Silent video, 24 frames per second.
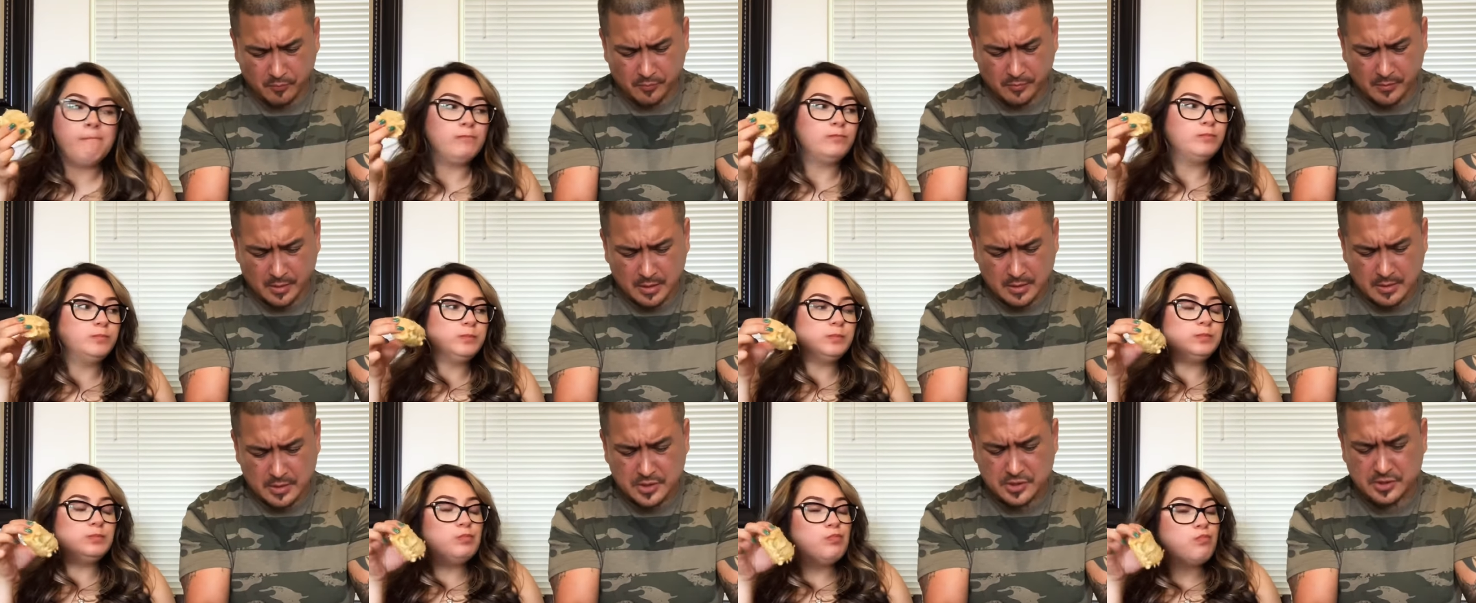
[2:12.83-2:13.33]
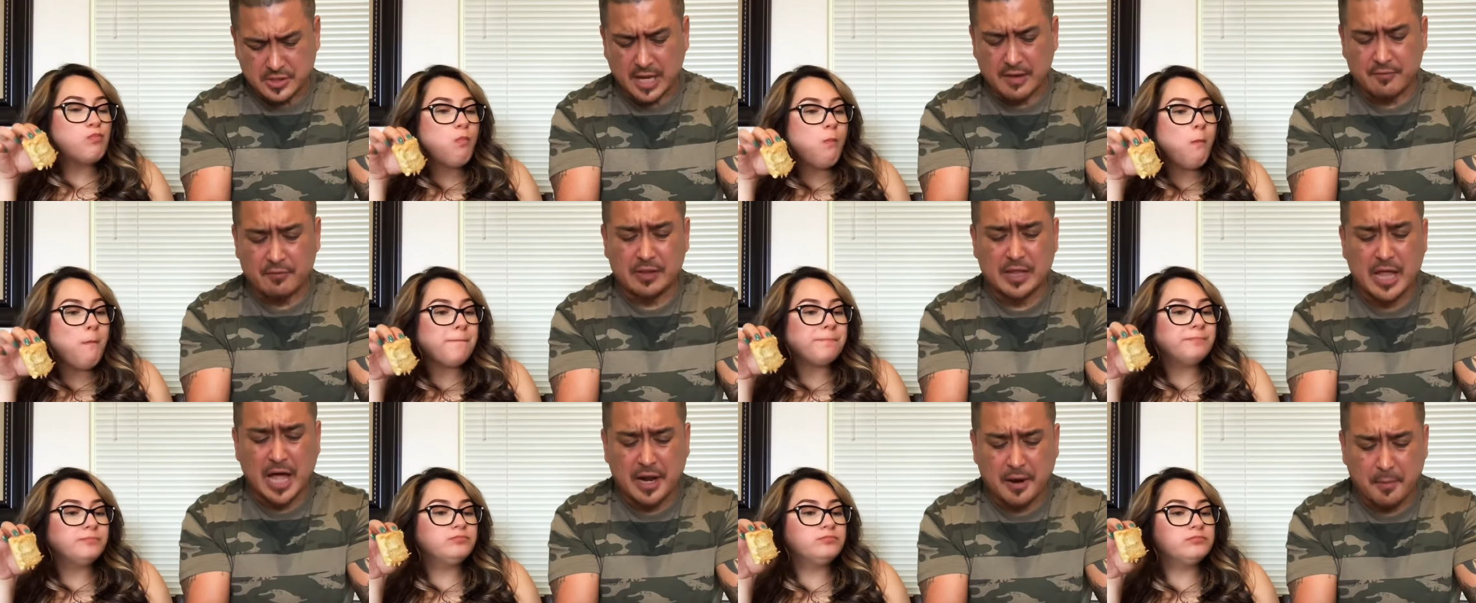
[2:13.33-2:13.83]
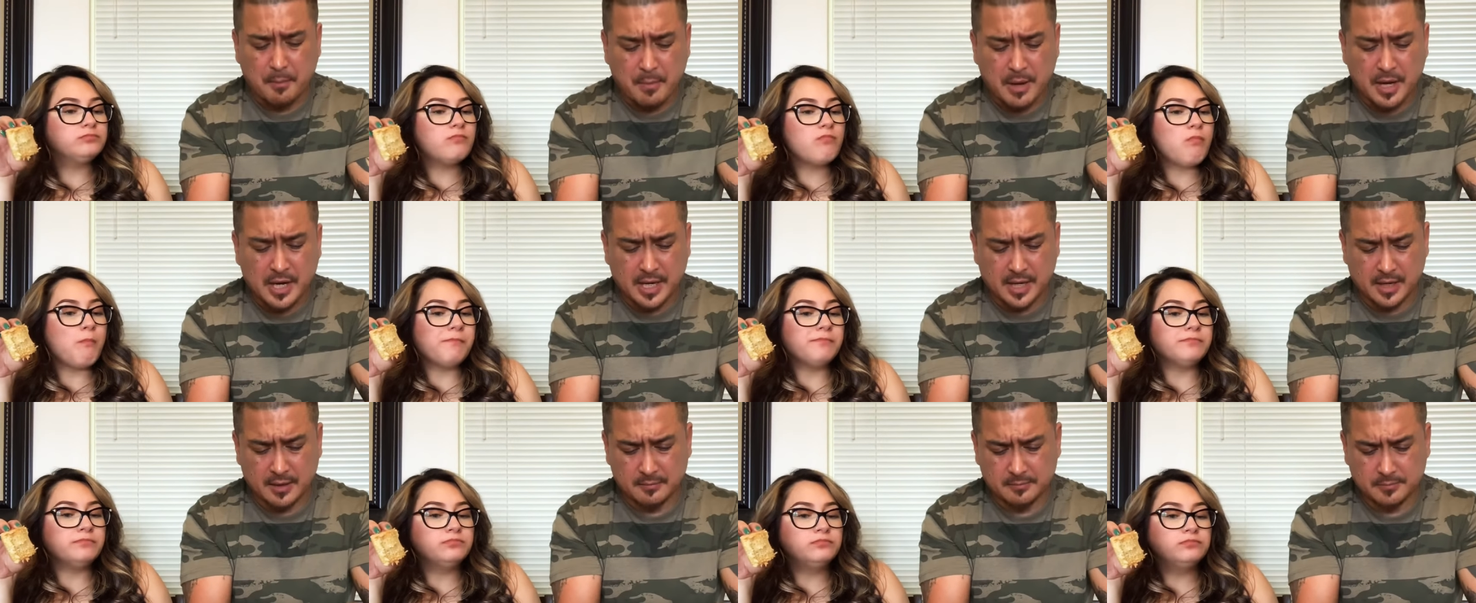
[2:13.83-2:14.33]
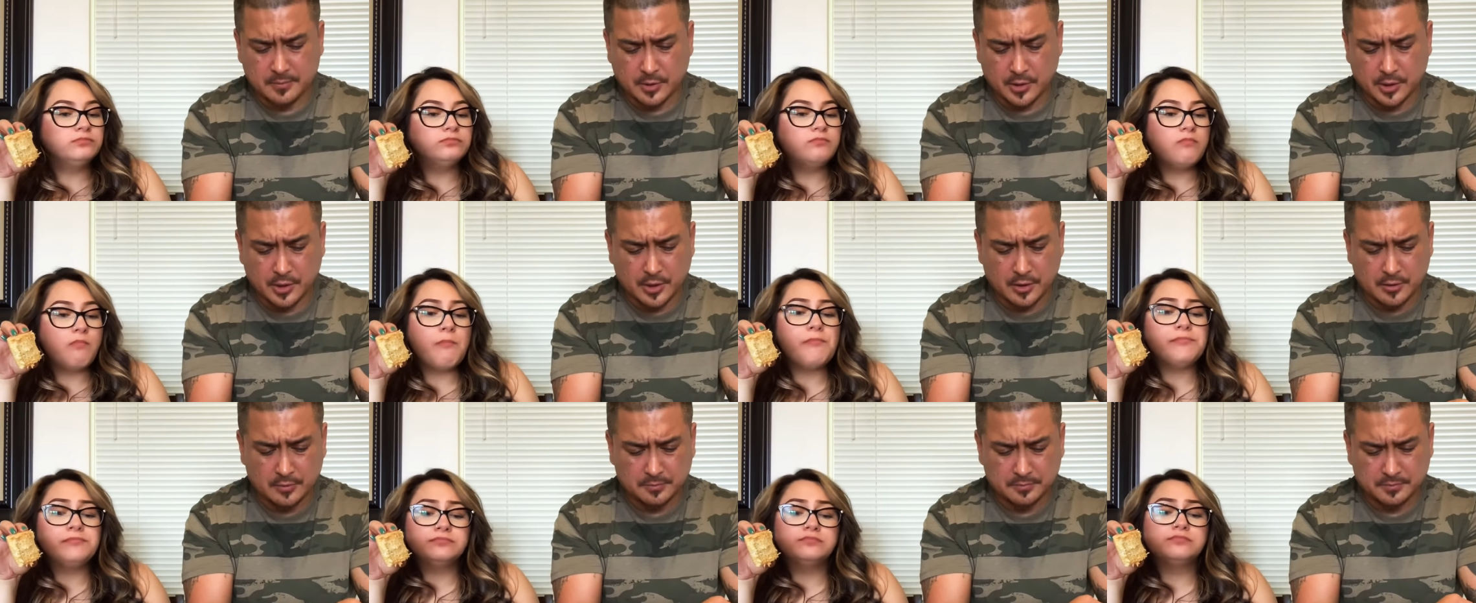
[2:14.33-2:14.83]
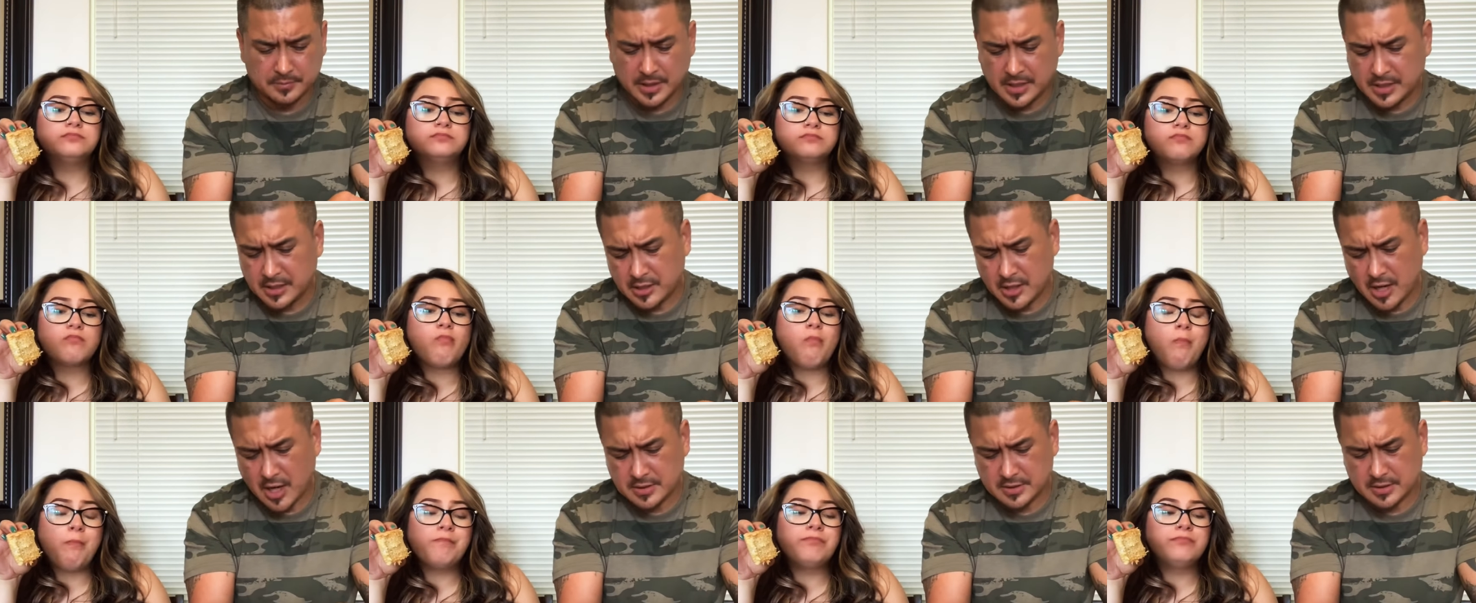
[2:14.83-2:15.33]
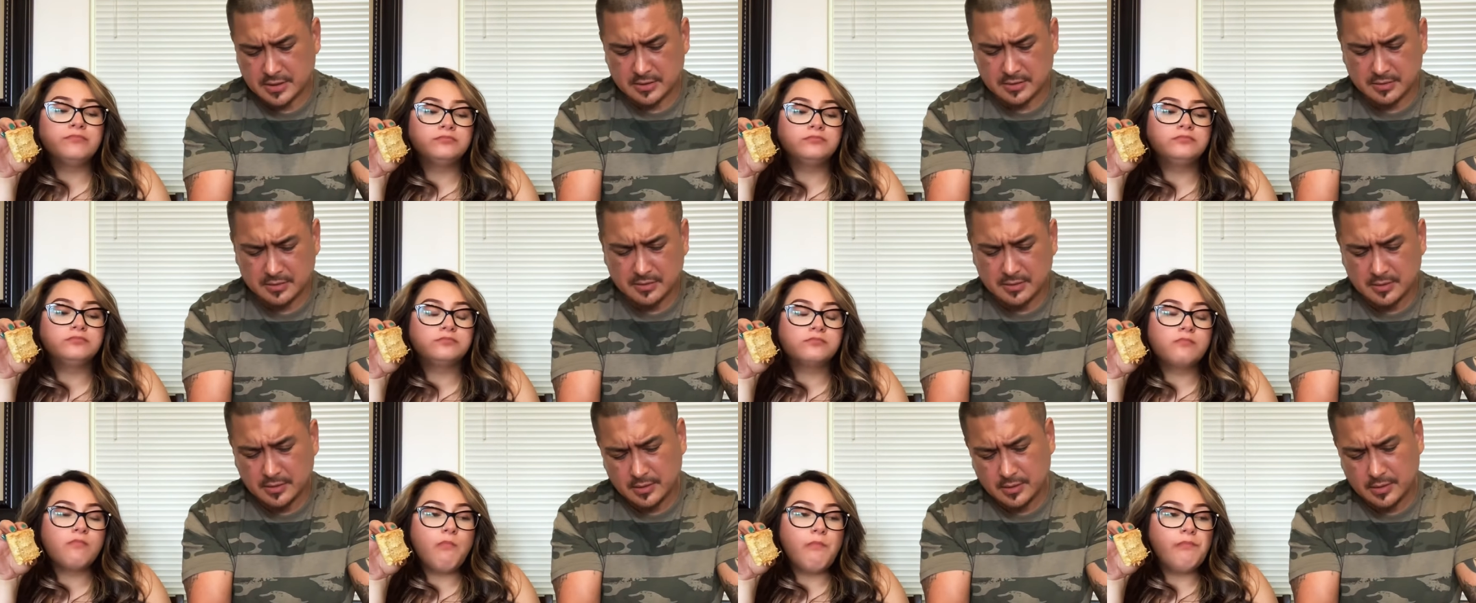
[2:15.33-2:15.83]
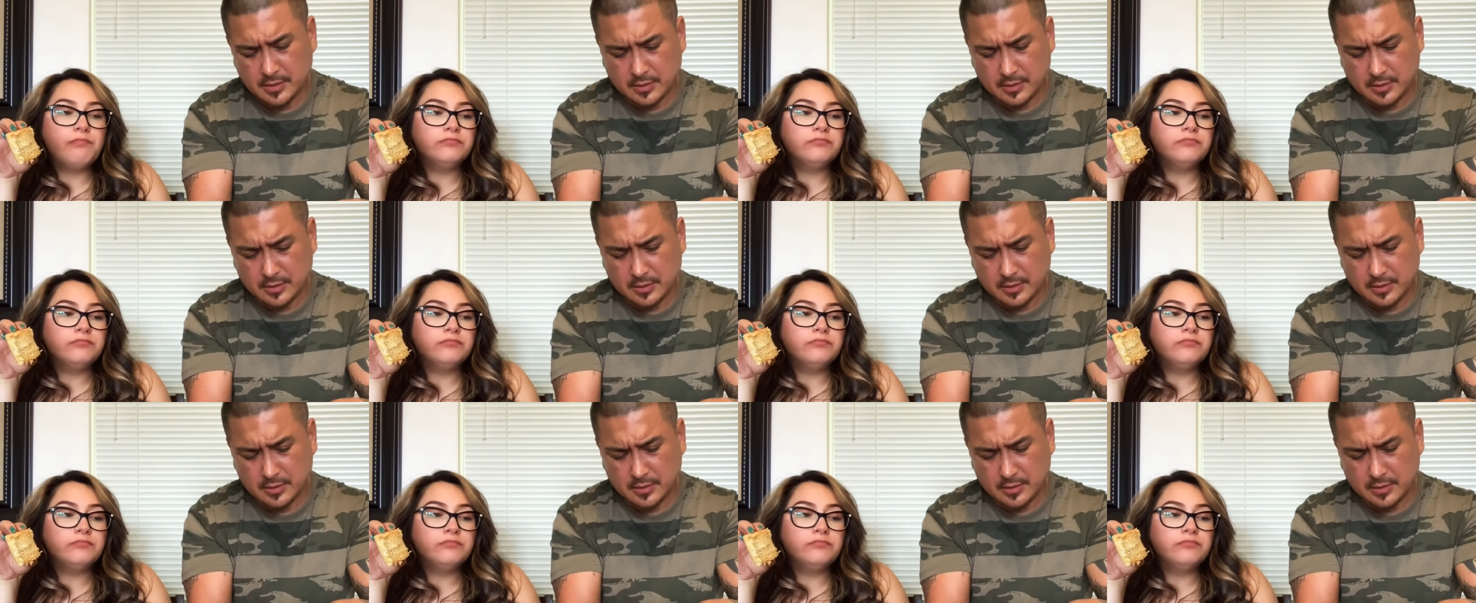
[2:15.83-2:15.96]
Speaker 1: uh-huh. save a lot of money, you know. Didn't cost it, you